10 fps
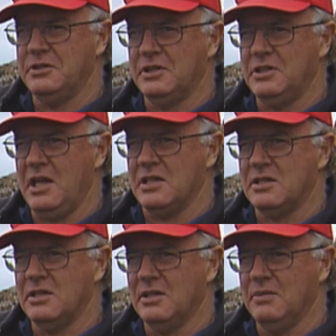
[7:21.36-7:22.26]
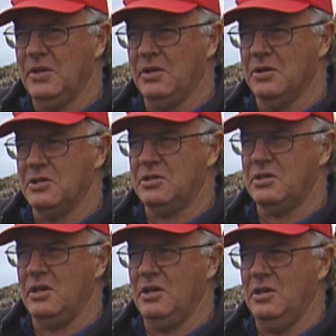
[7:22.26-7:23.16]
success,
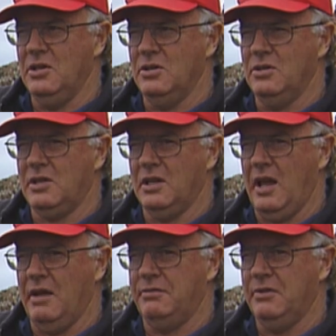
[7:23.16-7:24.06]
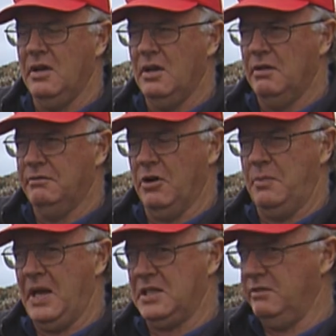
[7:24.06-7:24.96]
because you can have very
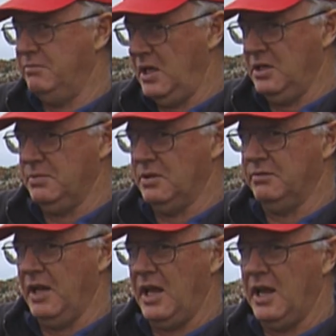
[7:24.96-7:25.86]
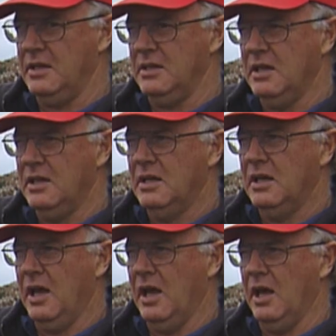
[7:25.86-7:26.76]
passive management of land
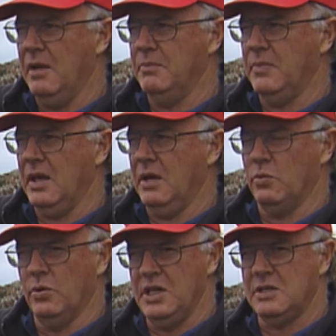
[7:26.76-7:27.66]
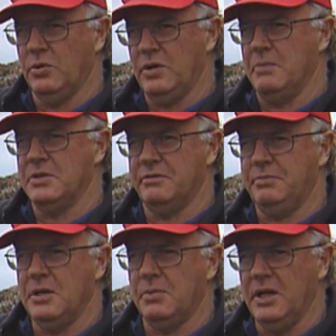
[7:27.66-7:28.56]
and reasonable numbers
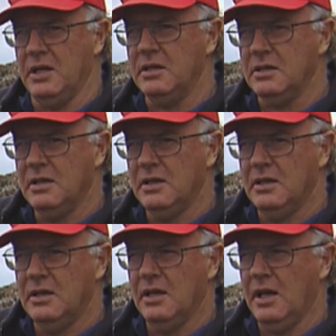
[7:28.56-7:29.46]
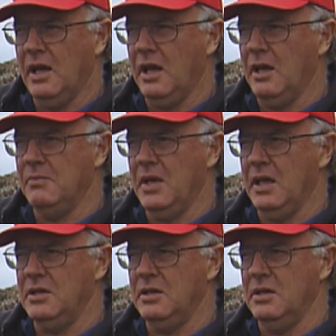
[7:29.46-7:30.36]
of people in it,
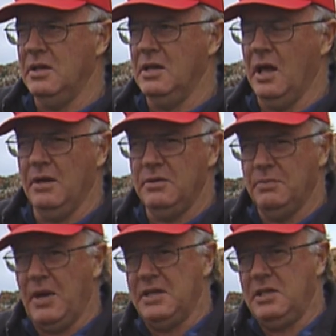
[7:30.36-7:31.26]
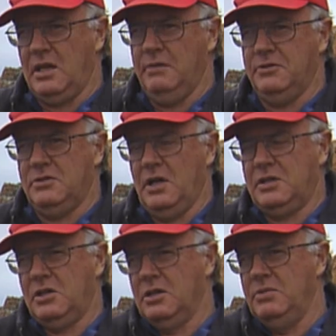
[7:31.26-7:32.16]
and your basic
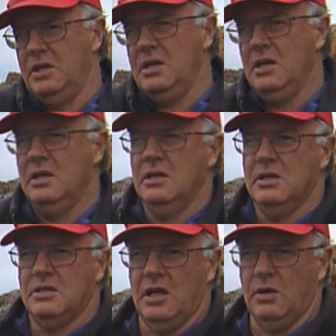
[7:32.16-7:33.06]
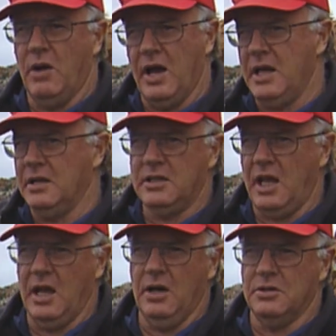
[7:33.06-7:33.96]
infrastructure can be set away in a
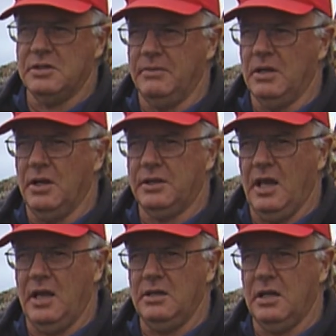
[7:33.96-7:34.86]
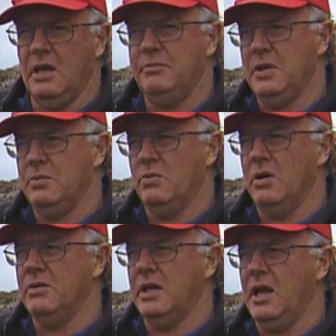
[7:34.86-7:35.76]
town or something like that, and you can have people
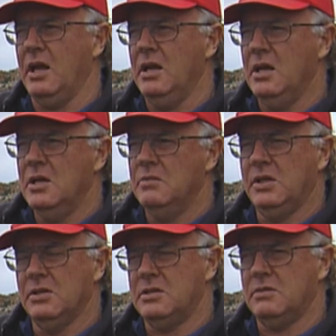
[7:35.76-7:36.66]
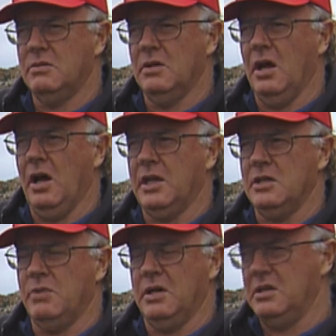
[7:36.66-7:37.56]
wandering out. Because I
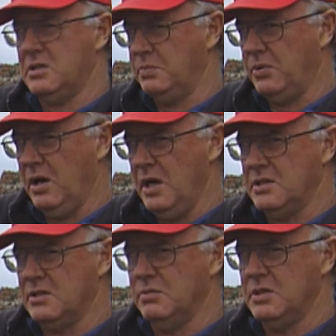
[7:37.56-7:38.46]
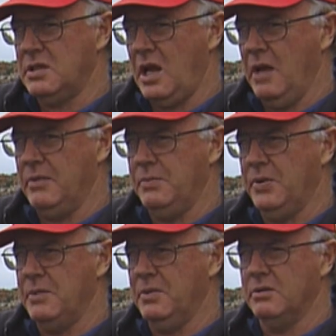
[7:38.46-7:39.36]
guess one of the surprises was how many
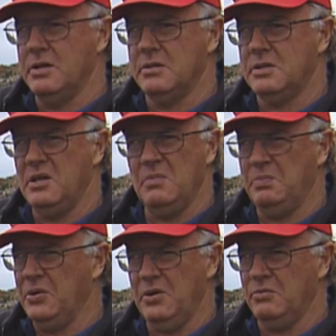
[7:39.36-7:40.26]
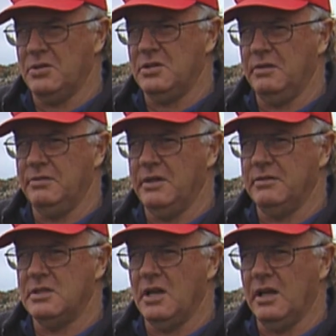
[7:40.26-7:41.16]
people are interested in bird watching, for
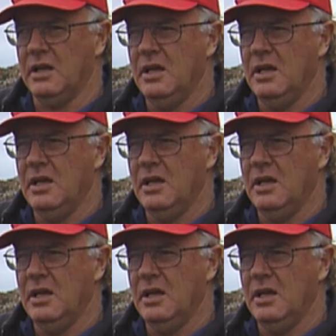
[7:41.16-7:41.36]
heaven's sake.